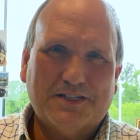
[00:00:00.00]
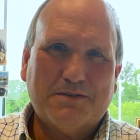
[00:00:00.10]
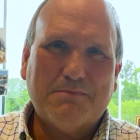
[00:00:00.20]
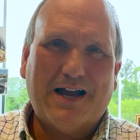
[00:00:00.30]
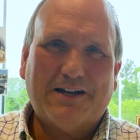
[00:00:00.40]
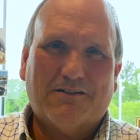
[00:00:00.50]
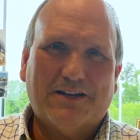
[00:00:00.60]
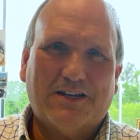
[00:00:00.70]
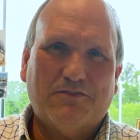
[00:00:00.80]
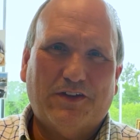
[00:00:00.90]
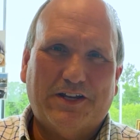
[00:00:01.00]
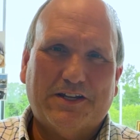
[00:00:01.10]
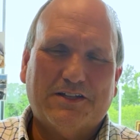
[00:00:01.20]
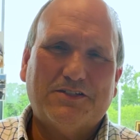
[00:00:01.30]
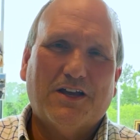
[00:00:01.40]
It's a minor
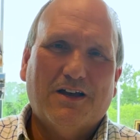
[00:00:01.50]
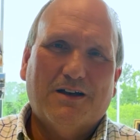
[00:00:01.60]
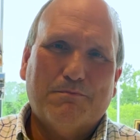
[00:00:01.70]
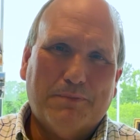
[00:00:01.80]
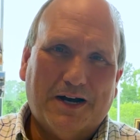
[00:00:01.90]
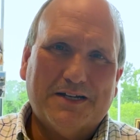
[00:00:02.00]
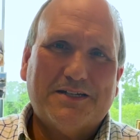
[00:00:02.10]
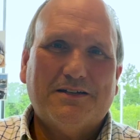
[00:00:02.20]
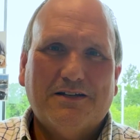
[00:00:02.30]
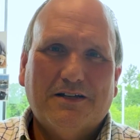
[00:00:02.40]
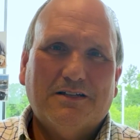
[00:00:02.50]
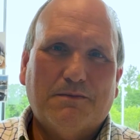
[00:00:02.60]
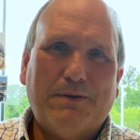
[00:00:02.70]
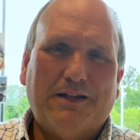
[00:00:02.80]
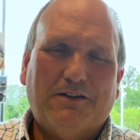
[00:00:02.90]
inconvenience, but
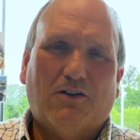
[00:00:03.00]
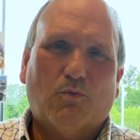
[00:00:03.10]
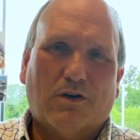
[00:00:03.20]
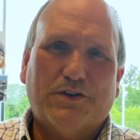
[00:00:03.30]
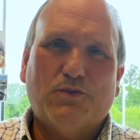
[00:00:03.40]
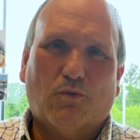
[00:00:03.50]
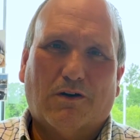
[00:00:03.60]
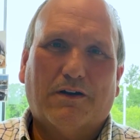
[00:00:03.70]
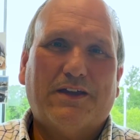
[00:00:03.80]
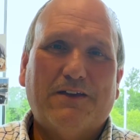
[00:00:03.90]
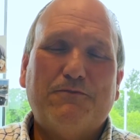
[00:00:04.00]
depending on where you work,